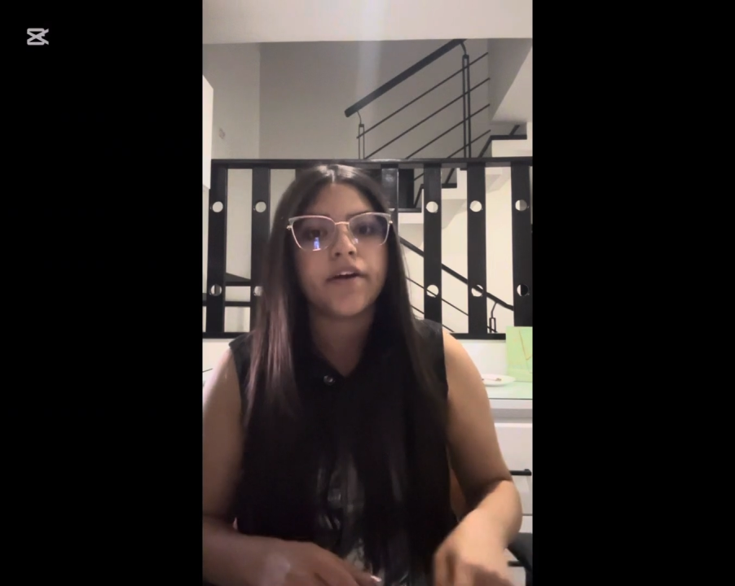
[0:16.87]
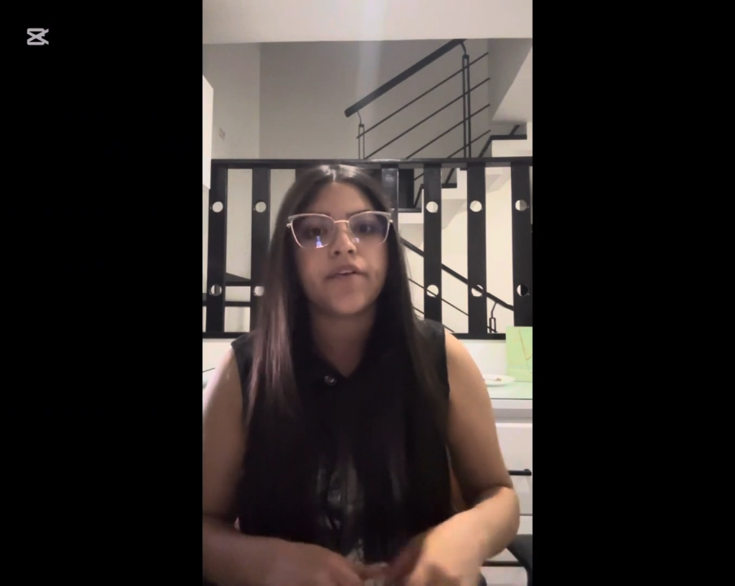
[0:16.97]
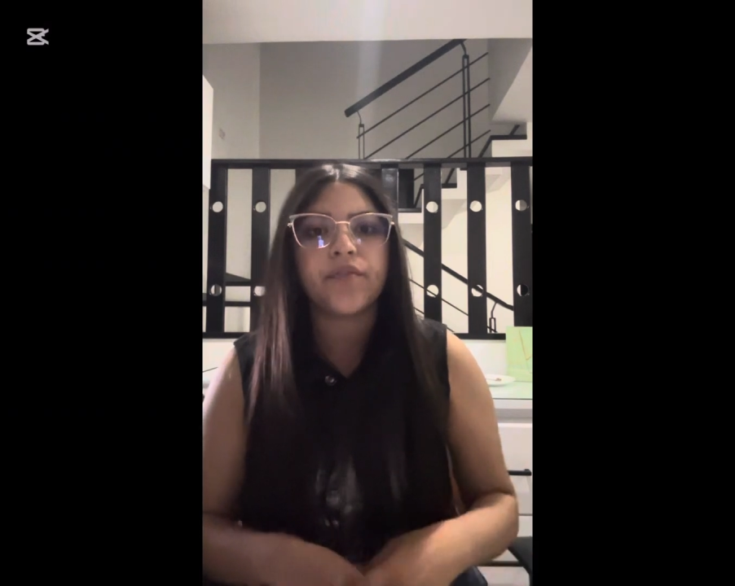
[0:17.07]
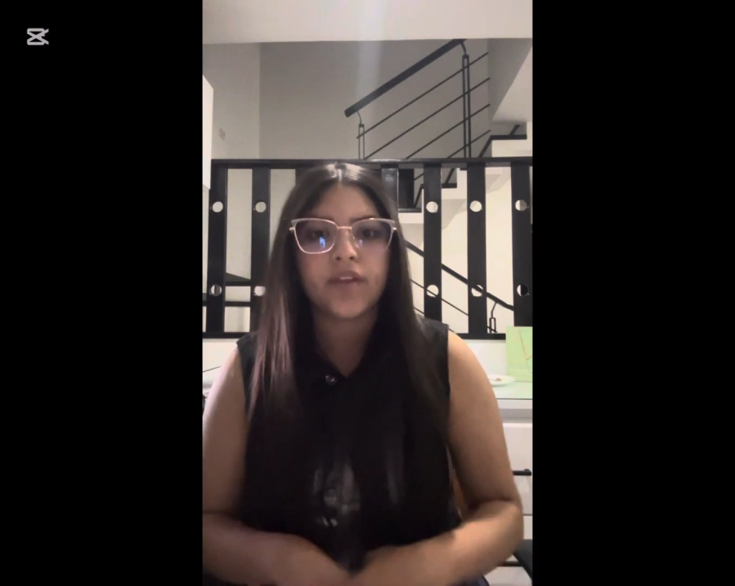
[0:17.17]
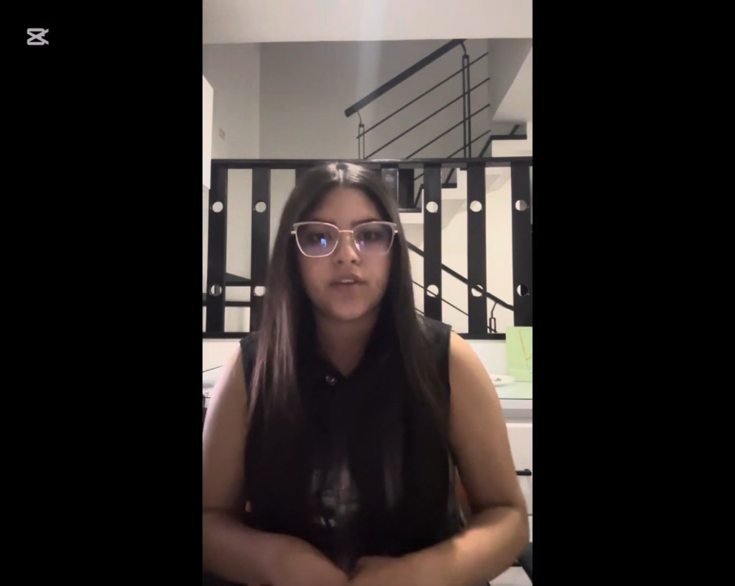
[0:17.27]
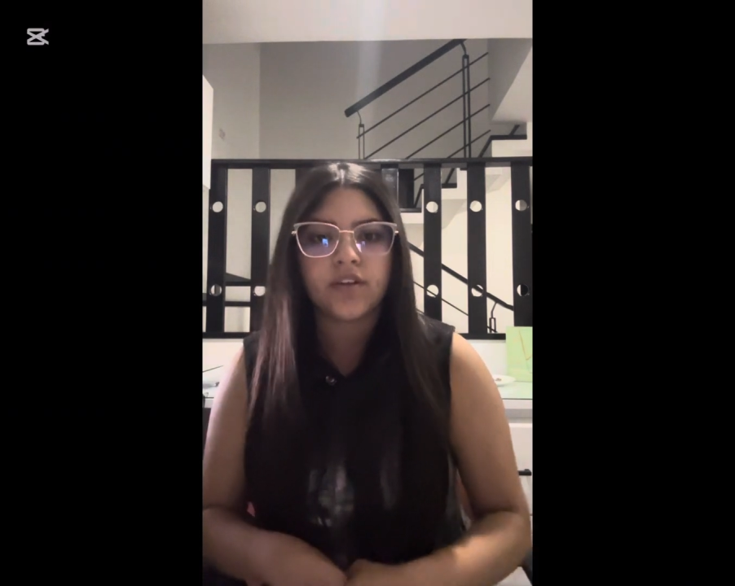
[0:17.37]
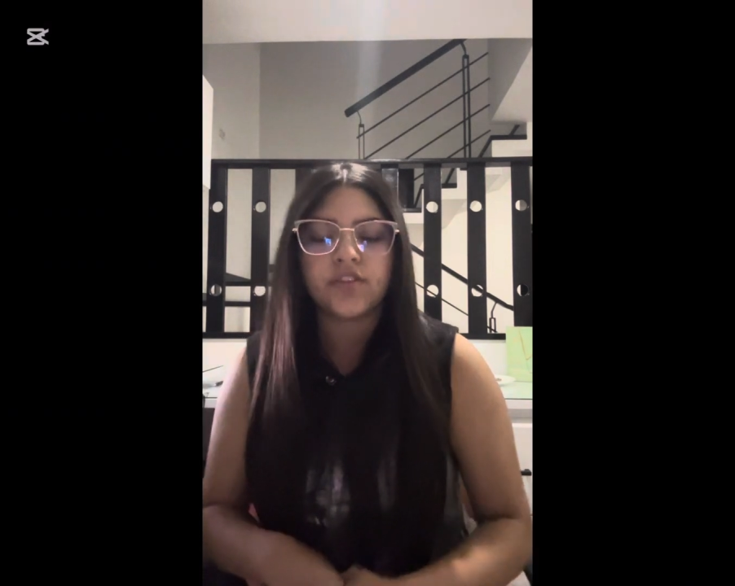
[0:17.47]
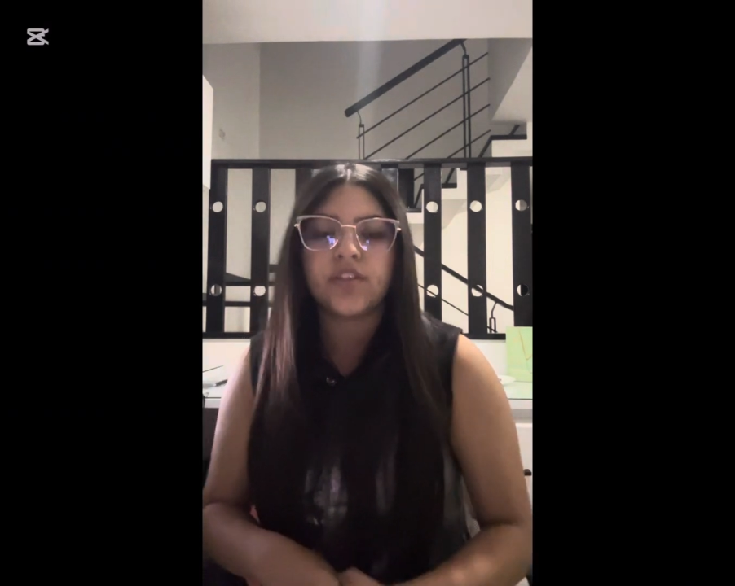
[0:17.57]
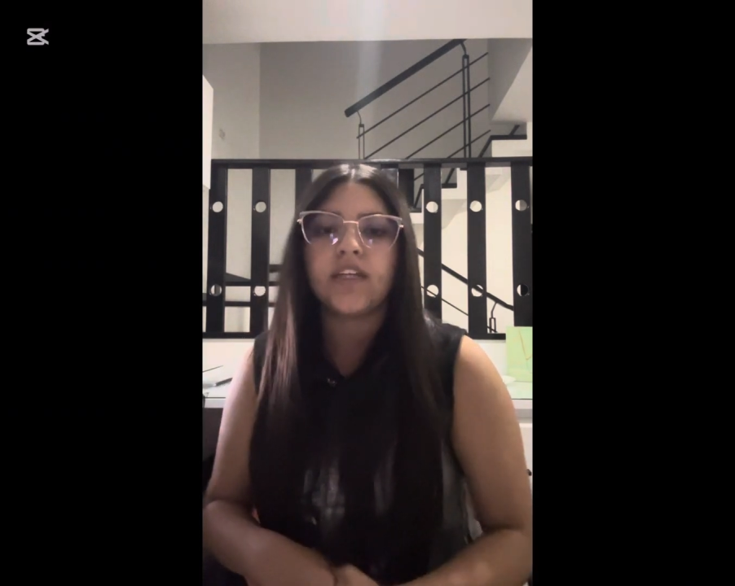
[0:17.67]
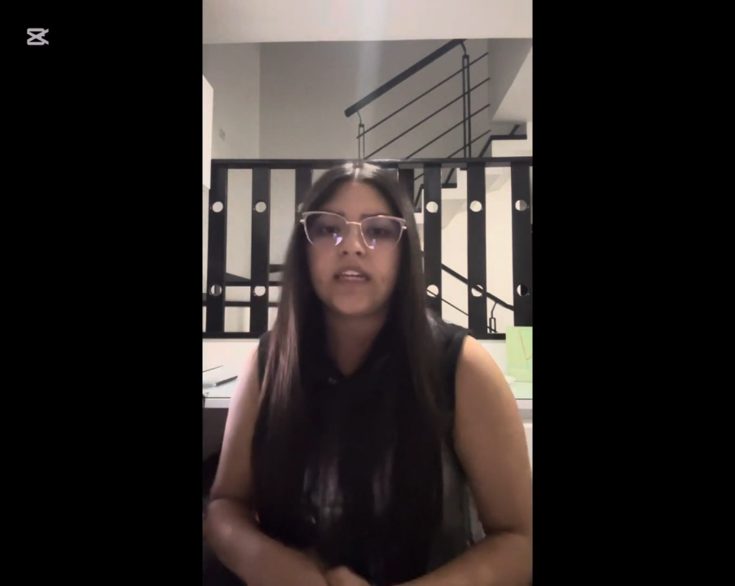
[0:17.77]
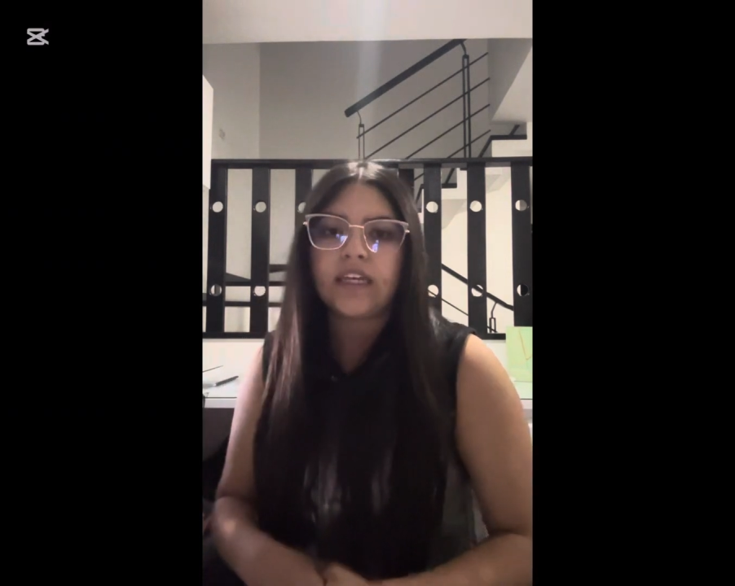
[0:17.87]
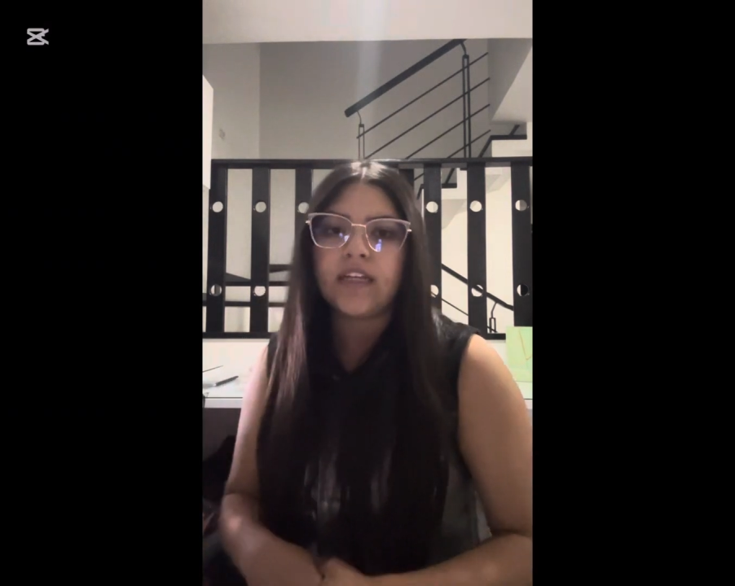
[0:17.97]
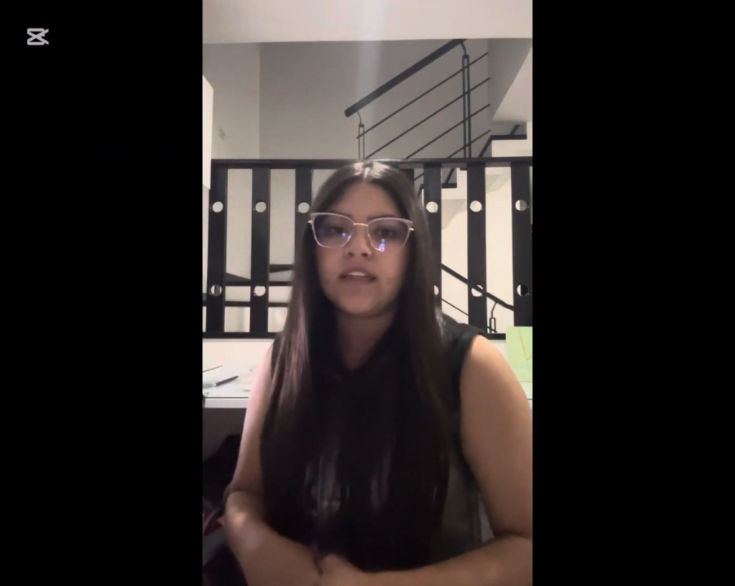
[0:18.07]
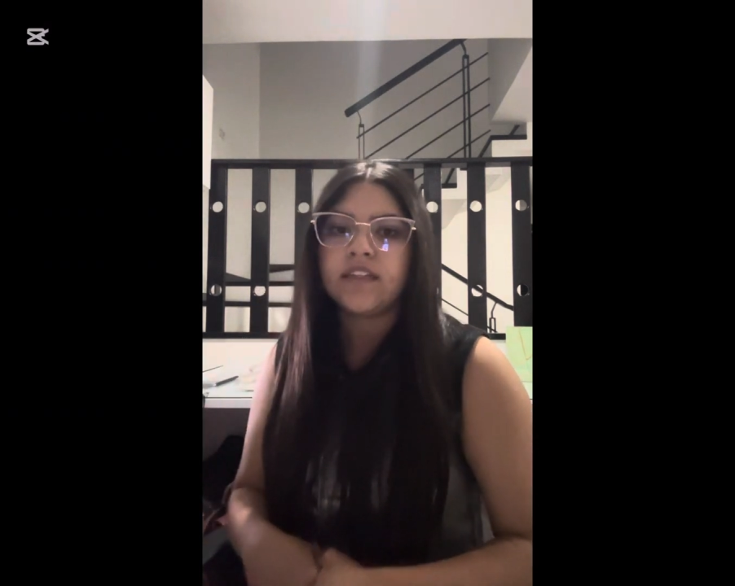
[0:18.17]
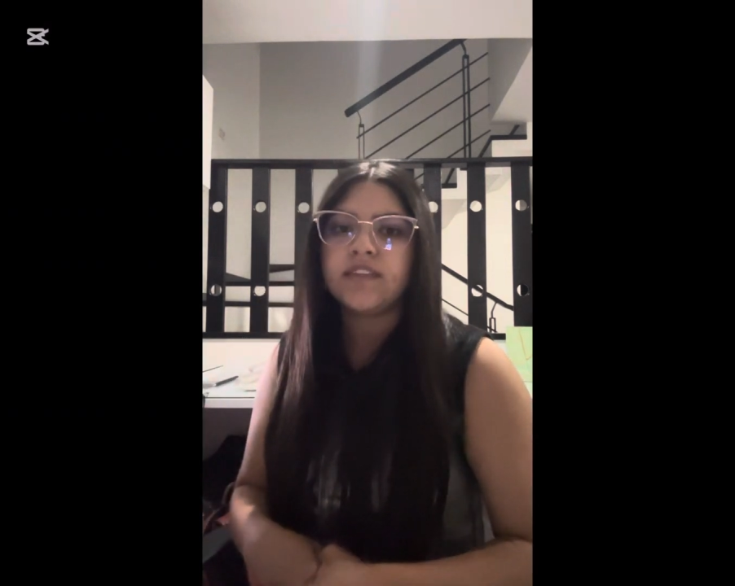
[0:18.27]
of deduction in
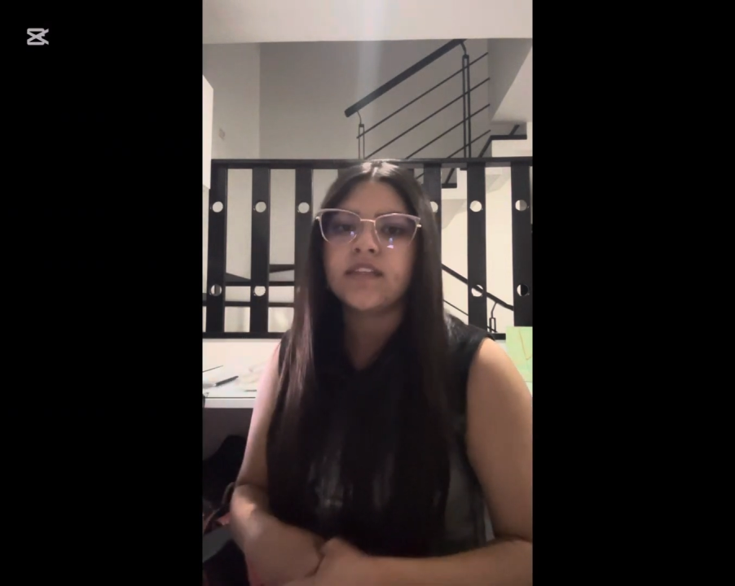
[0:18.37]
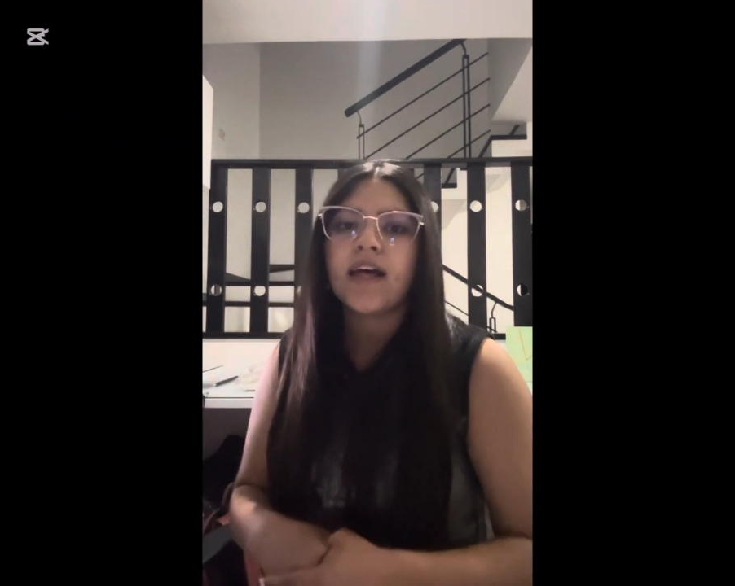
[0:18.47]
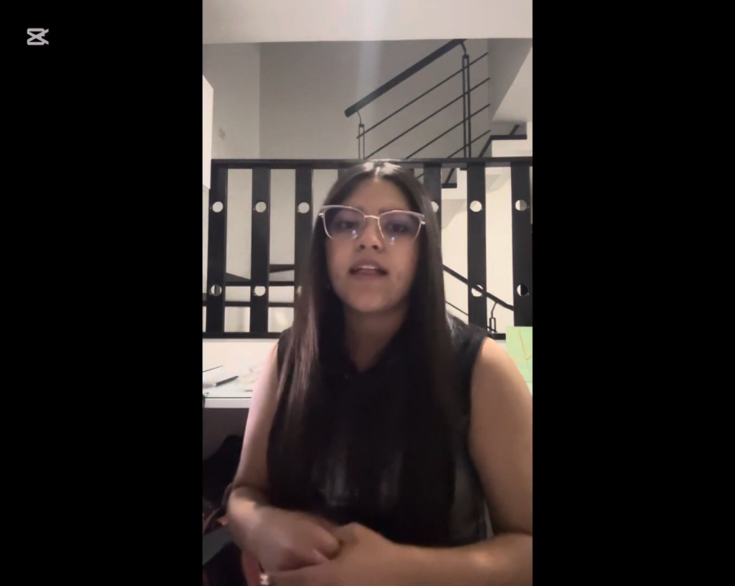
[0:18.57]
English